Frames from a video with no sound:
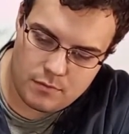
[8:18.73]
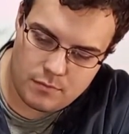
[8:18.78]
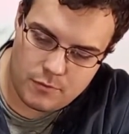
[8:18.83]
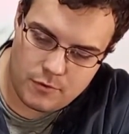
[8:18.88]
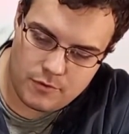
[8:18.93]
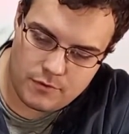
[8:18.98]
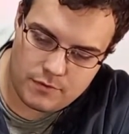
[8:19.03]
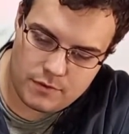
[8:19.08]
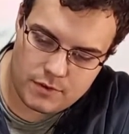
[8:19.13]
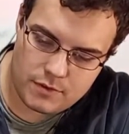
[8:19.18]

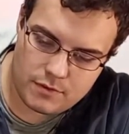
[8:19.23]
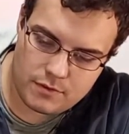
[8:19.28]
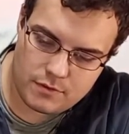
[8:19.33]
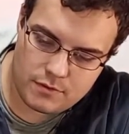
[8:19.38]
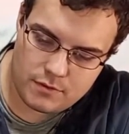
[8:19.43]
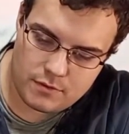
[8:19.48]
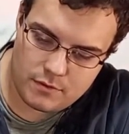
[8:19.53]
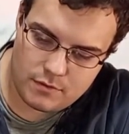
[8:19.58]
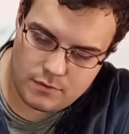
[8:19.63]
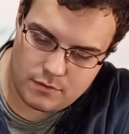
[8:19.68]
Move this
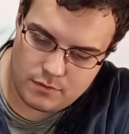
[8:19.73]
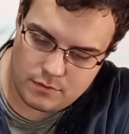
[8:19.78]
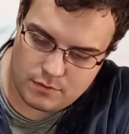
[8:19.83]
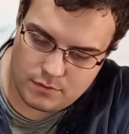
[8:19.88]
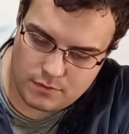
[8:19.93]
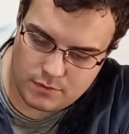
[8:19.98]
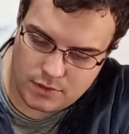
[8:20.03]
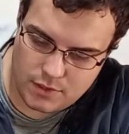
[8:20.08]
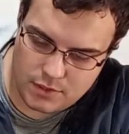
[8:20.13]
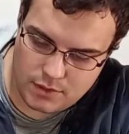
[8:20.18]

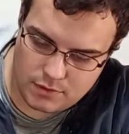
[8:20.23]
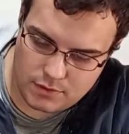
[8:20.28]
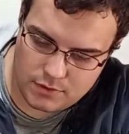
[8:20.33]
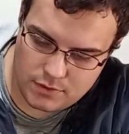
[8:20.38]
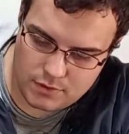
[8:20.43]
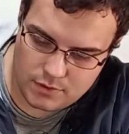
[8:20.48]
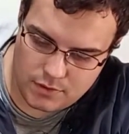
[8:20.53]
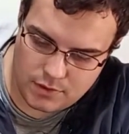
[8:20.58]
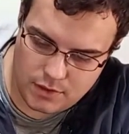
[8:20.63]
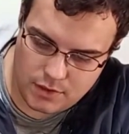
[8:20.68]
little
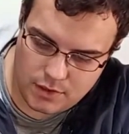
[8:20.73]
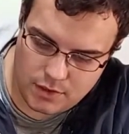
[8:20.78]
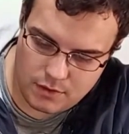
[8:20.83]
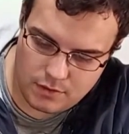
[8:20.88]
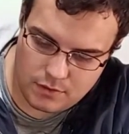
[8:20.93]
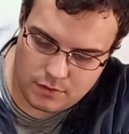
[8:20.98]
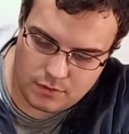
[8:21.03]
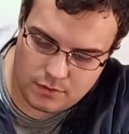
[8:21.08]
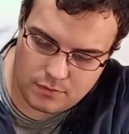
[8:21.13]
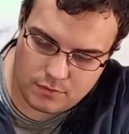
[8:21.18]

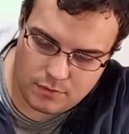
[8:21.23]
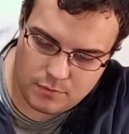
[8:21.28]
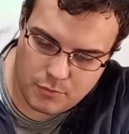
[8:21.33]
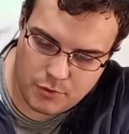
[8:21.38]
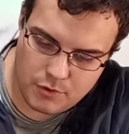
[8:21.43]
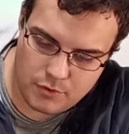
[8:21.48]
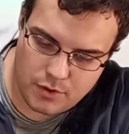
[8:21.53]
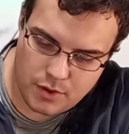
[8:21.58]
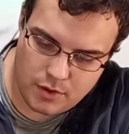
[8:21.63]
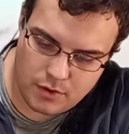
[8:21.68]
screen
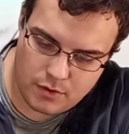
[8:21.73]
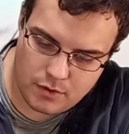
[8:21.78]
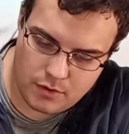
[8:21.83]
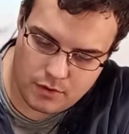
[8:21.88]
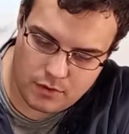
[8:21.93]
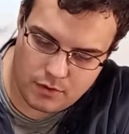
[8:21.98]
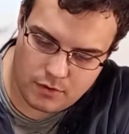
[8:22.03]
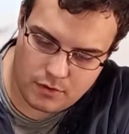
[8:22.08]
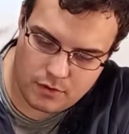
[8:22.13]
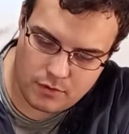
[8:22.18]

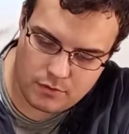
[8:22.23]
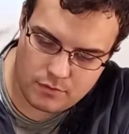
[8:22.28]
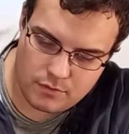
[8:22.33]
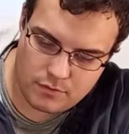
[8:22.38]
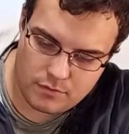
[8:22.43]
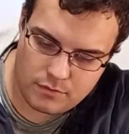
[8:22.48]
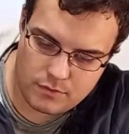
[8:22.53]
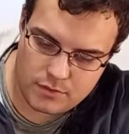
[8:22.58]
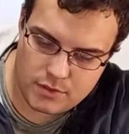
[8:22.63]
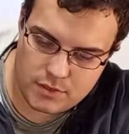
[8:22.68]
protector
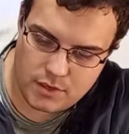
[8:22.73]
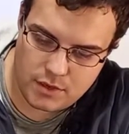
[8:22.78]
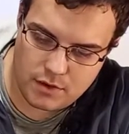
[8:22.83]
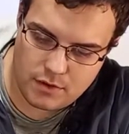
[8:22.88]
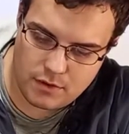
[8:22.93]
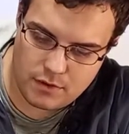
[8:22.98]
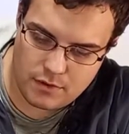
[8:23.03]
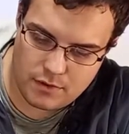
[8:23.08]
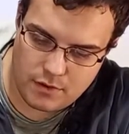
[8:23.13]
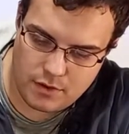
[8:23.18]

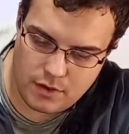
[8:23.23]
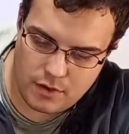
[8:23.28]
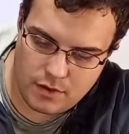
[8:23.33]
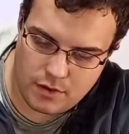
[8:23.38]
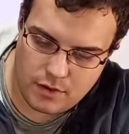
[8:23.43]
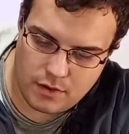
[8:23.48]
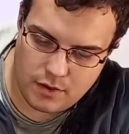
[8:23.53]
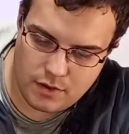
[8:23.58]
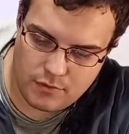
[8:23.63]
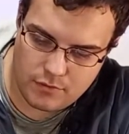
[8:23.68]
sticker thingy
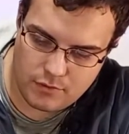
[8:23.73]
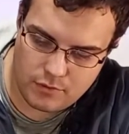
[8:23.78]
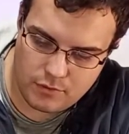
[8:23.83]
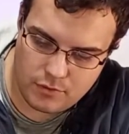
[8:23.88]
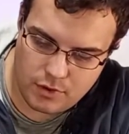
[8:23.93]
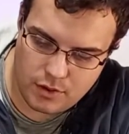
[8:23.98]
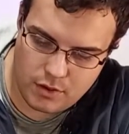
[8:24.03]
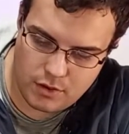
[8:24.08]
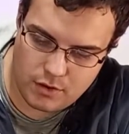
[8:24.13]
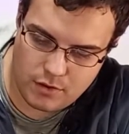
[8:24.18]
that I have on
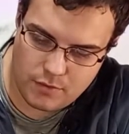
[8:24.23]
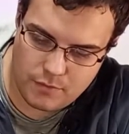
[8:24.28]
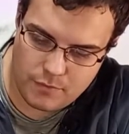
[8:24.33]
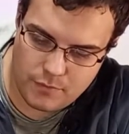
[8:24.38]
here.